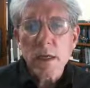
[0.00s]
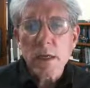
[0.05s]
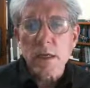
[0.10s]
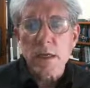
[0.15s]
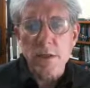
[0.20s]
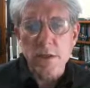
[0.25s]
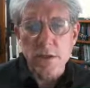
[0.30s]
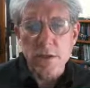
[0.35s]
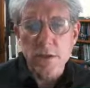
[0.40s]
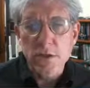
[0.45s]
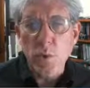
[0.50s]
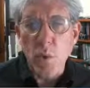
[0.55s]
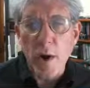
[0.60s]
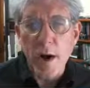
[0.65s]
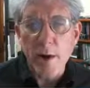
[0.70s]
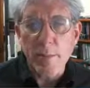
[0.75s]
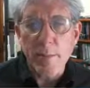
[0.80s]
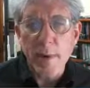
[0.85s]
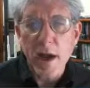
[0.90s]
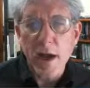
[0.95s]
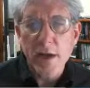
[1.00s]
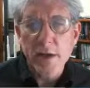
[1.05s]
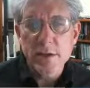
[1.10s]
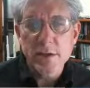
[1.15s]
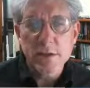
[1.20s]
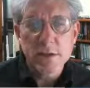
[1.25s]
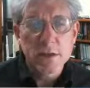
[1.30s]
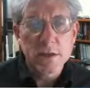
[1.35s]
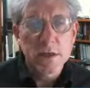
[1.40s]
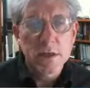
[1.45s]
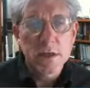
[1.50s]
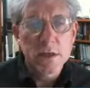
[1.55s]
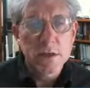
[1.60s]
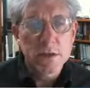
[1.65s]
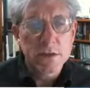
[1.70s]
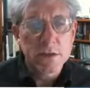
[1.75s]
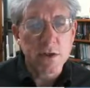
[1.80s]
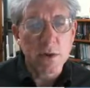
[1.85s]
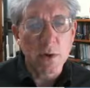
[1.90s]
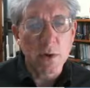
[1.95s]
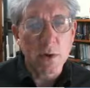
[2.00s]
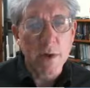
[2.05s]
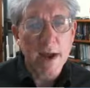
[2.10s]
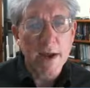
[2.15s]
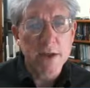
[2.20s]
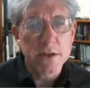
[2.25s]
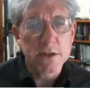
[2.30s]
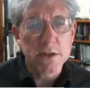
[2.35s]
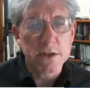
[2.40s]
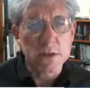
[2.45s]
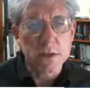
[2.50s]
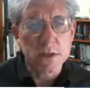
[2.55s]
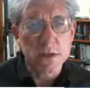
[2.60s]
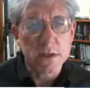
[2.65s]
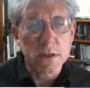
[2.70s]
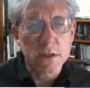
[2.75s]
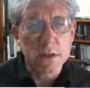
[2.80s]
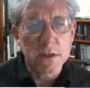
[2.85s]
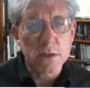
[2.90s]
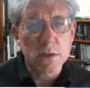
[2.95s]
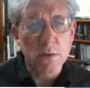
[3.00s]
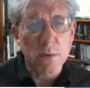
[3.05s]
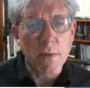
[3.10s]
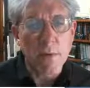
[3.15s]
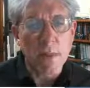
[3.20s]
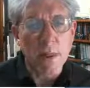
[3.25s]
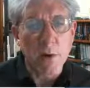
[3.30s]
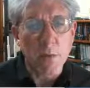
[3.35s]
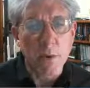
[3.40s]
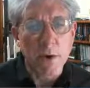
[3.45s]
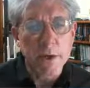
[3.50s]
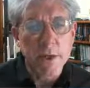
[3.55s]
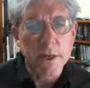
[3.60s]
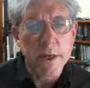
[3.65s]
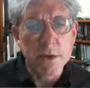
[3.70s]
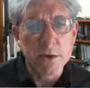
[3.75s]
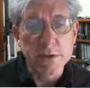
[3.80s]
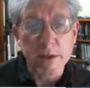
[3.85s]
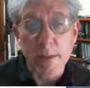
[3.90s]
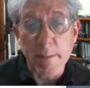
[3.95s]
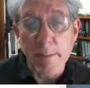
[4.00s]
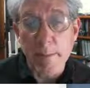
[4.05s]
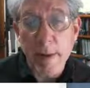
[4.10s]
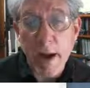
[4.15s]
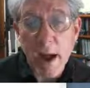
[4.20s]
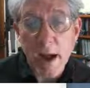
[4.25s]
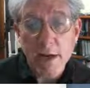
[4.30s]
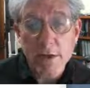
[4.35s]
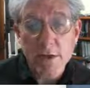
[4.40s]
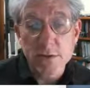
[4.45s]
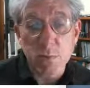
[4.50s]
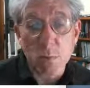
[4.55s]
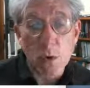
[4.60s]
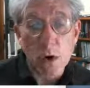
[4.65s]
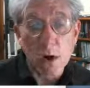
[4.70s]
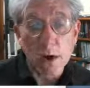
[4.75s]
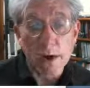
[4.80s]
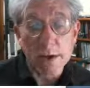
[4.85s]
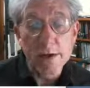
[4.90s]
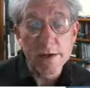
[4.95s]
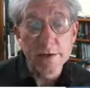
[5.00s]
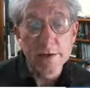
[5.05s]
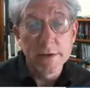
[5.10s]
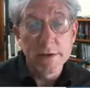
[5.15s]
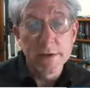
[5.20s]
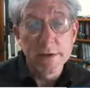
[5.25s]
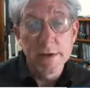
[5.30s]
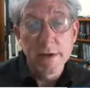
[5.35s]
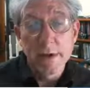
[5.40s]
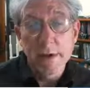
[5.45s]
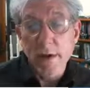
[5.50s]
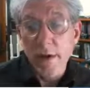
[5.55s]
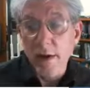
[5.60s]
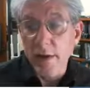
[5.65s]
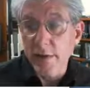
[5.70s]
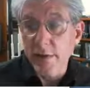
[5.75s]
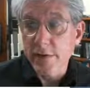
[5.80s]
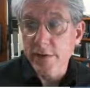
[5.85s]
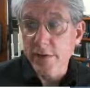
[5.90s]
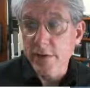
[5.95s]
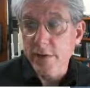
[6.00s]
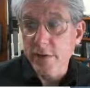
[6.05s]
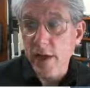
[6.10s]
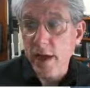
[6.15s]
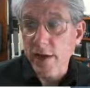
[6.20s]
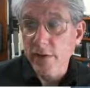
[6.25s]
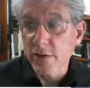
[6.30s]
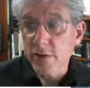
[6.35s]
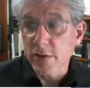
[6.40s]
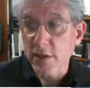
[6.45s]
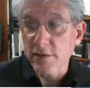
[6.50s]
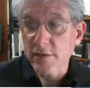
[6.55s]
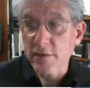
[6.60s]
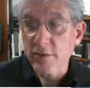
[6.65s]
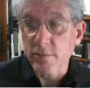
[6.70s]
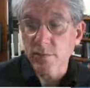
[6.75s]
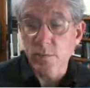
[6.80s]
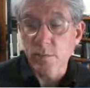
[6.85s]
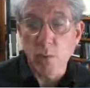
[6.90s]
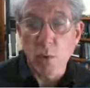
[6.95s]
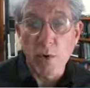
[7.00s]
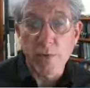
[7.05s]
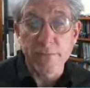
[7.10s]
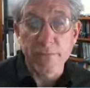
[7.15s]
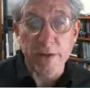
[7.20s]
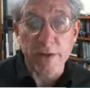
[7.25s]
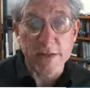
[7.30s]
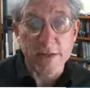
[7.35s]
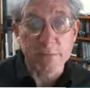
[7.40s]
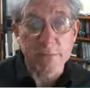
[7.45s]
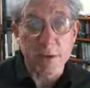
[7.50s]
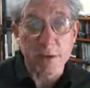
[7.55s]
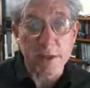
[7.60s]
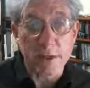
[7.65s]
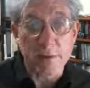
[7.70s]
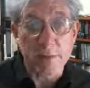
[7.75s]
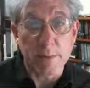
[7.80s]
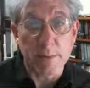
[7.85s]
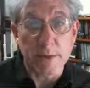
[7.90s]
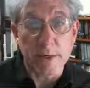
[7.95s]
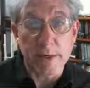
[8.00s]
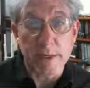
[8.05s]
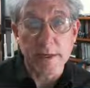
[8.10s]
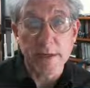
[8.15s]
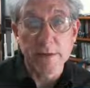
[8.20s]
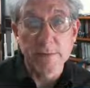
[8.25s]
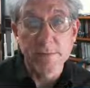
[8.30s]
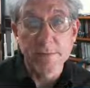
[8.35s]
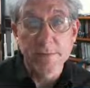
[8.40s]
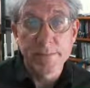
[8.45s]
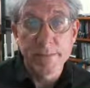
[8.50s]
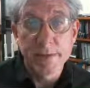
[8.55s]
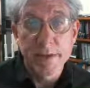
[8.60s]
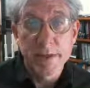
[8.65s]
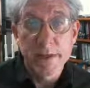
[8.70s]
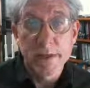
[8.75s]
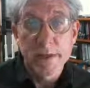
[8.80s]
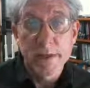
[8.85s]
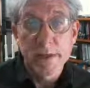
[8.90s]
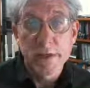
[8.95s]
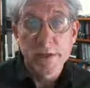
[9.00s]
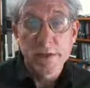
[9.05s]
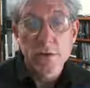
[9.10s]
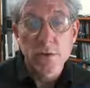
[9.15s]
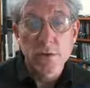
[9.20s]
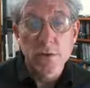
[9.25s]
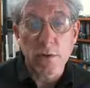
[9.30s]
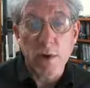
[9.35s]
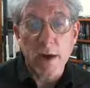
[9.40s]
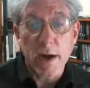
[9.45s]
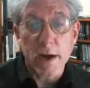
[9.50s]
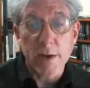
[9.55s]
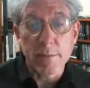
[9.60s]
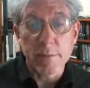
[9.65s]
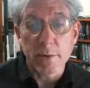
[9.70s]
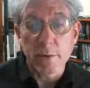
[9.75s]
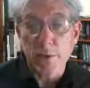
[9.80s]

is a square box. So actually, the one that'll work here is a box 1, and this actually gives us more flexibility than we need. So I'll